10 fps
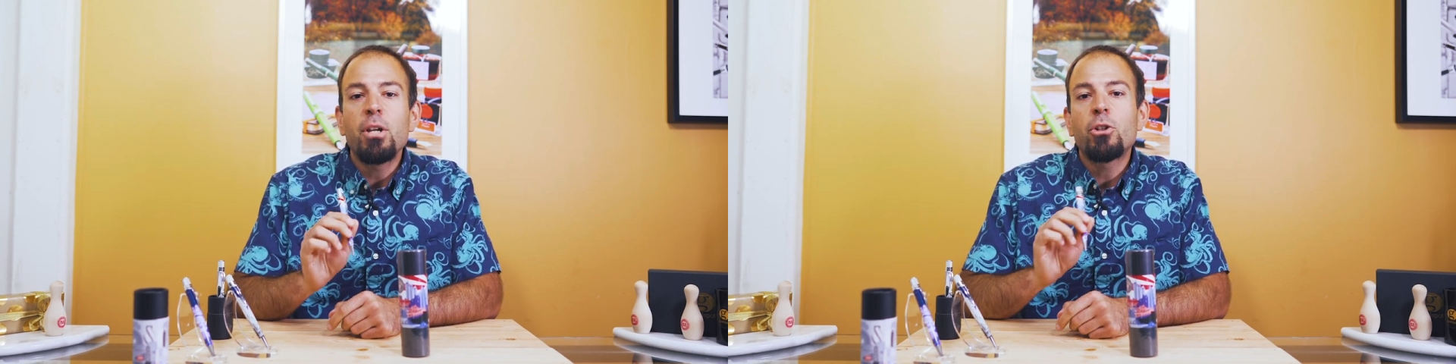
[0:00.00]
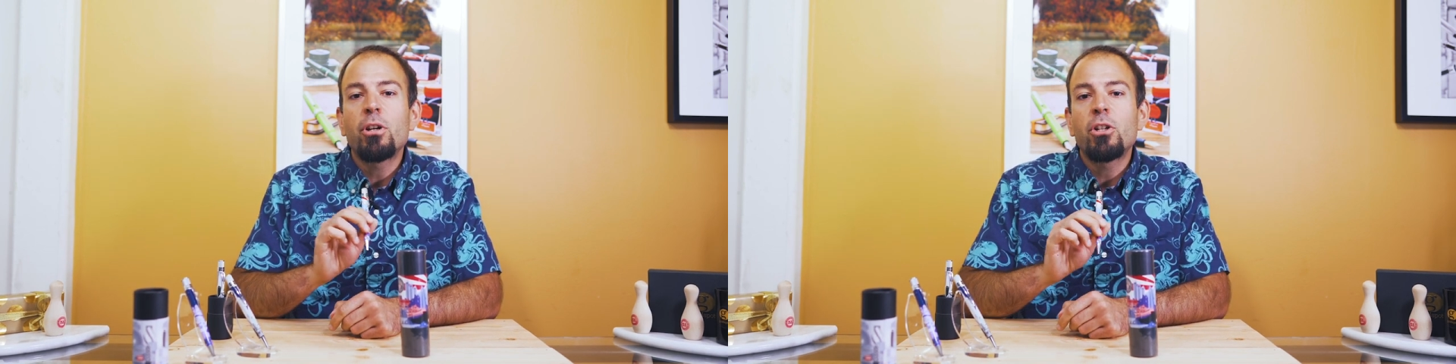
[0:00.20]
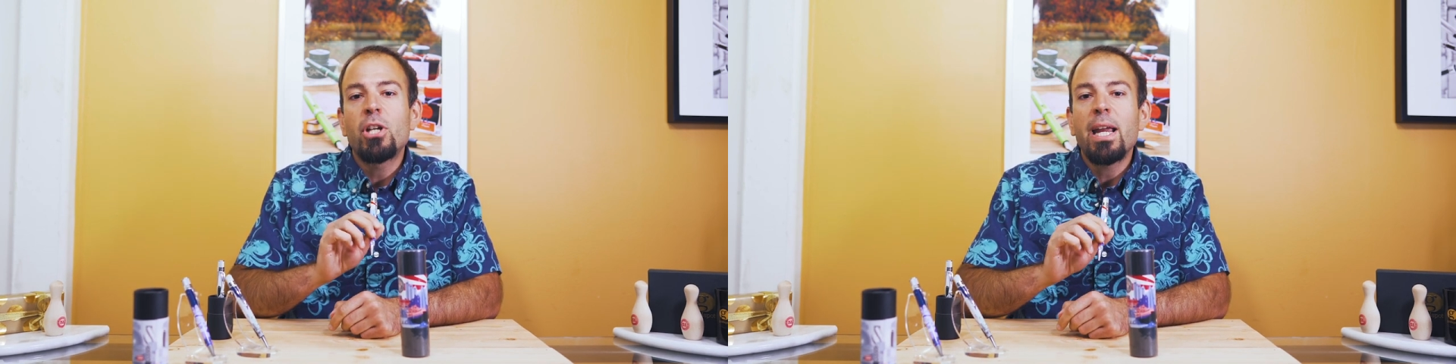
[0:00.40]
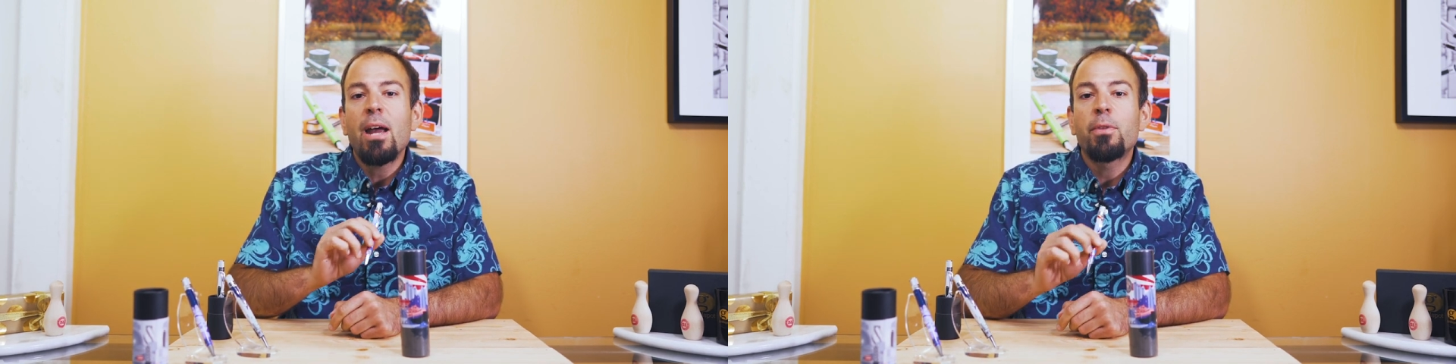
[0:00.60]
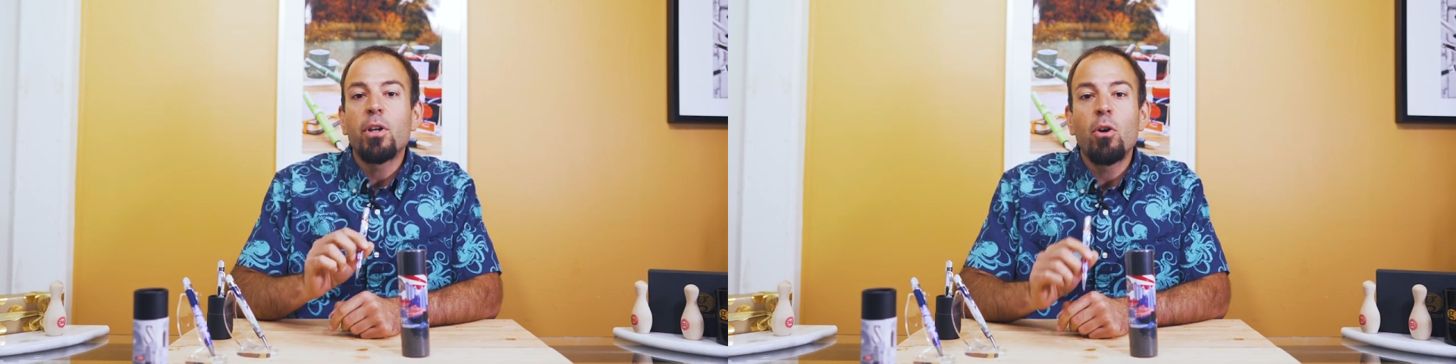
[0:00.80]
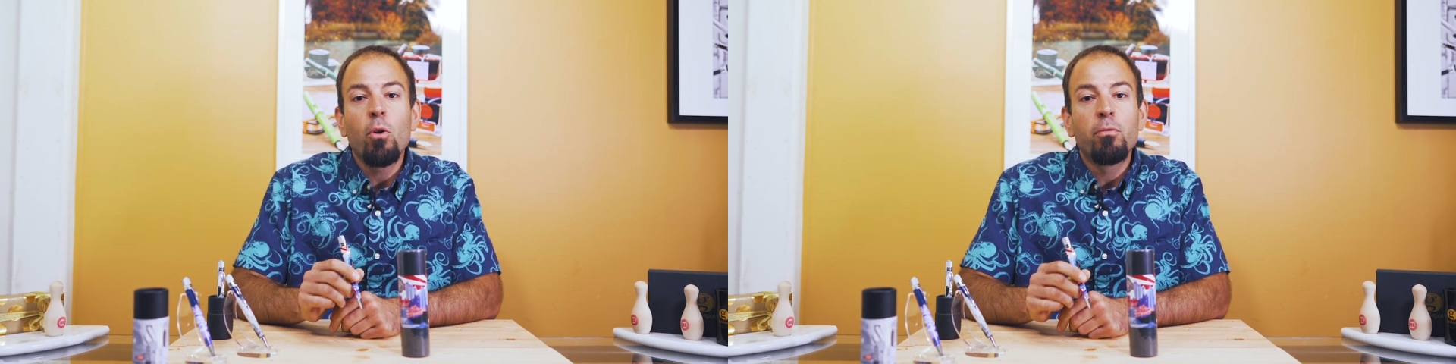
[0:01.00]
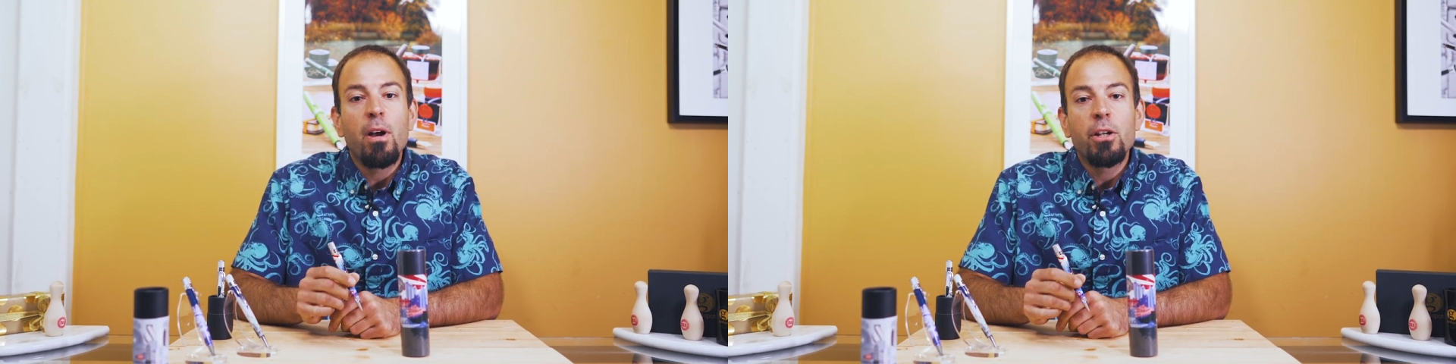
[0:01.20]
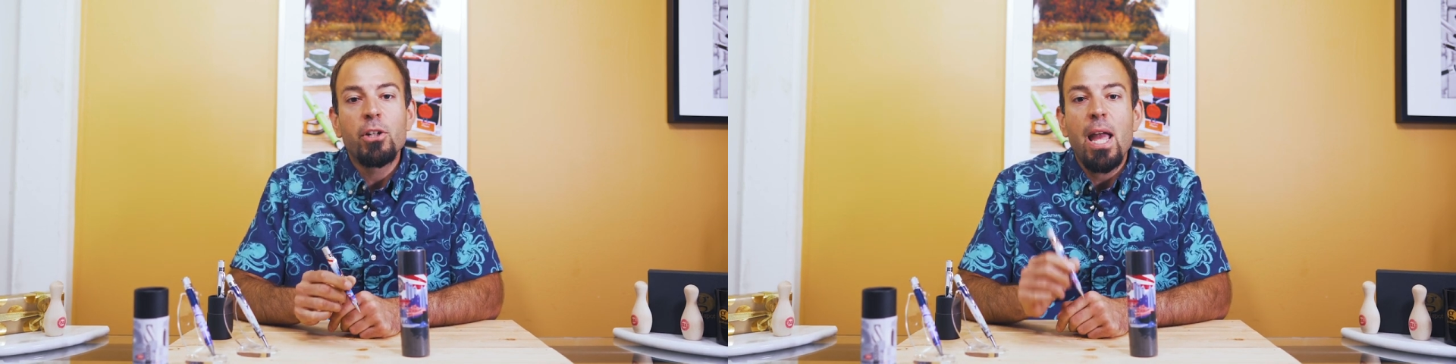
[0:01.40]
be sure to check out the Gold
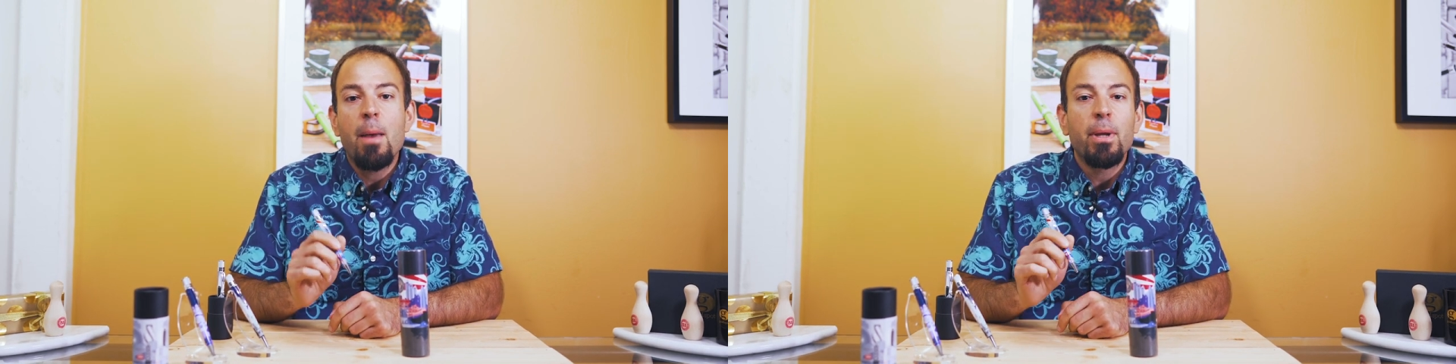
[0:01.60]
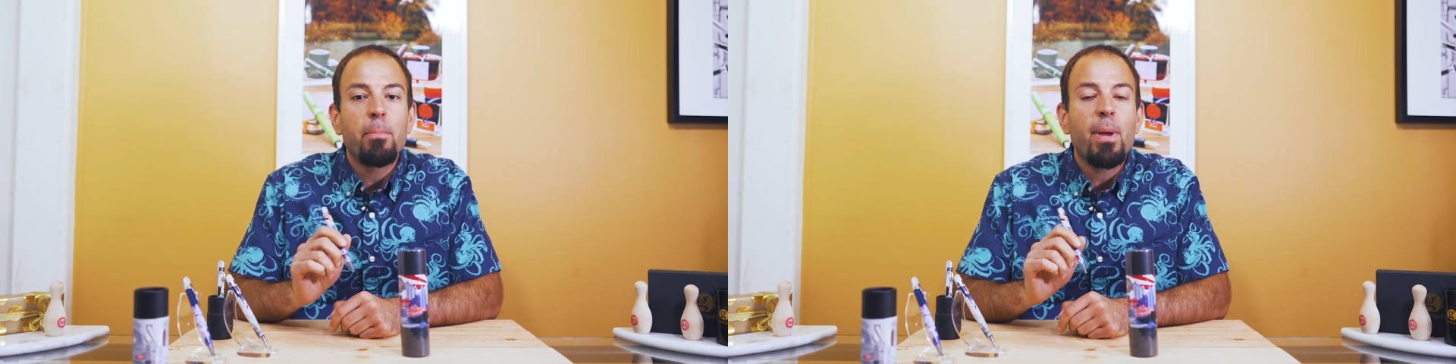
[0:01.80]
Rush Epic